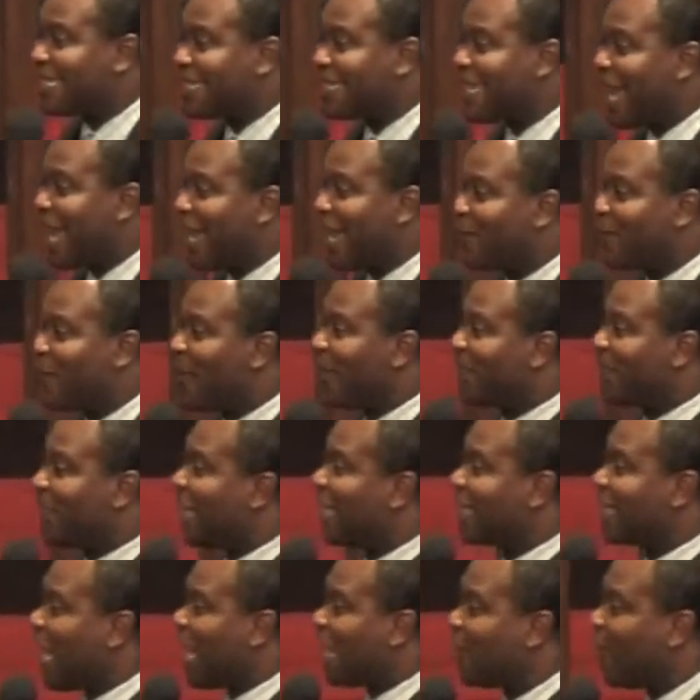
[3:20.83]
there, don't
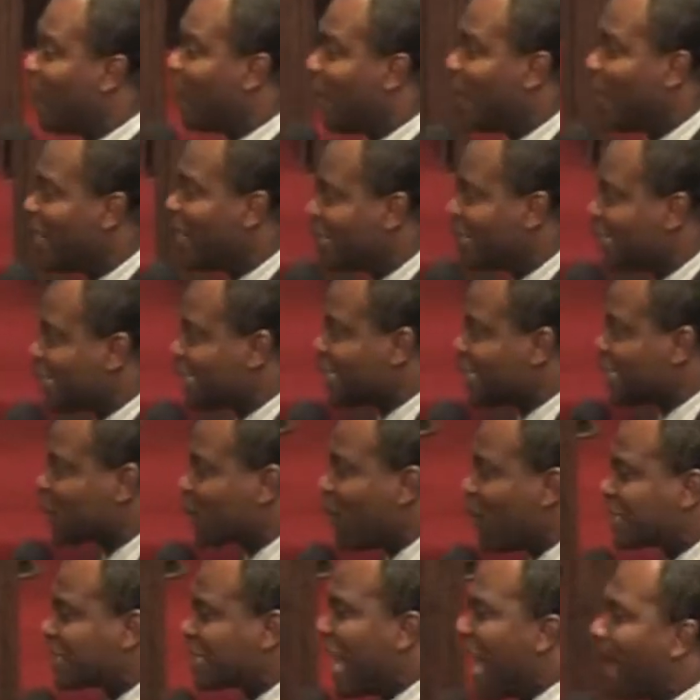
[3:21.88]
think that, oh, this is
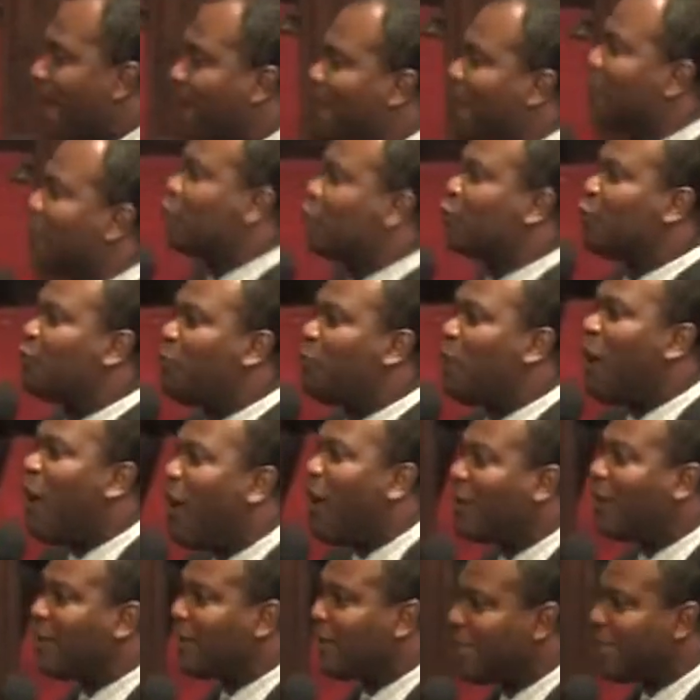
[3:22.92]
what happened to
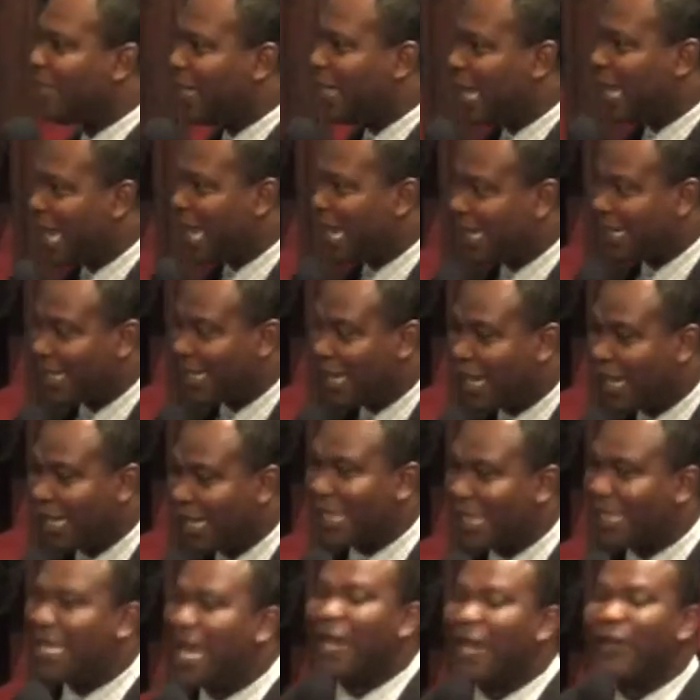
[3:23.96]
Paul and
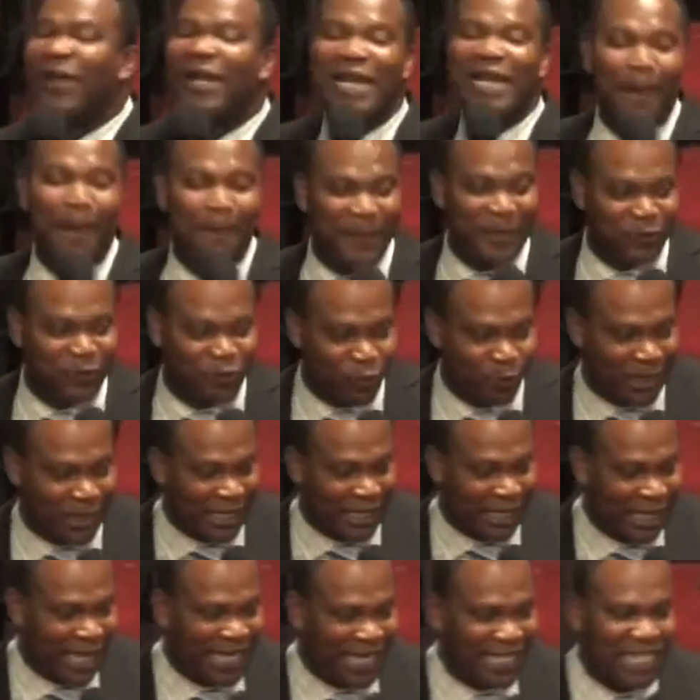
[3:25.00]
it cannot happen to
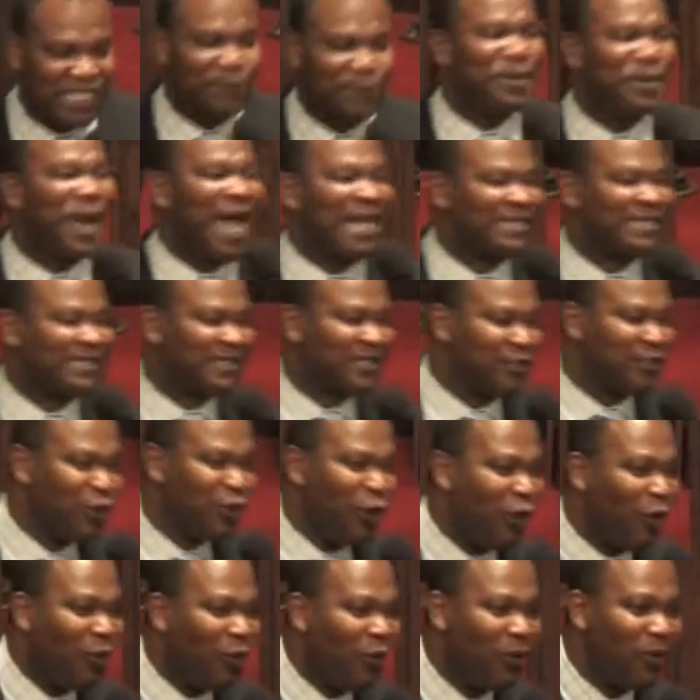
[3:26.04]
me. It is past.
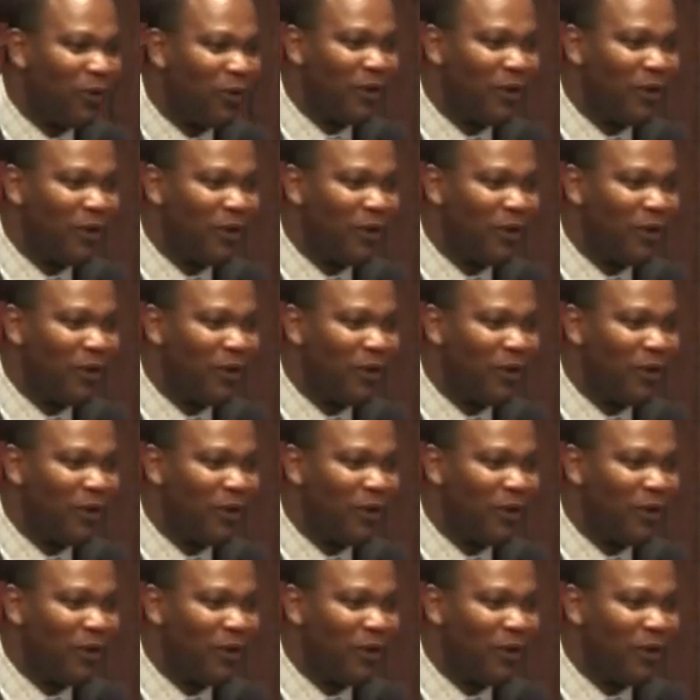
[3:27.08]
No.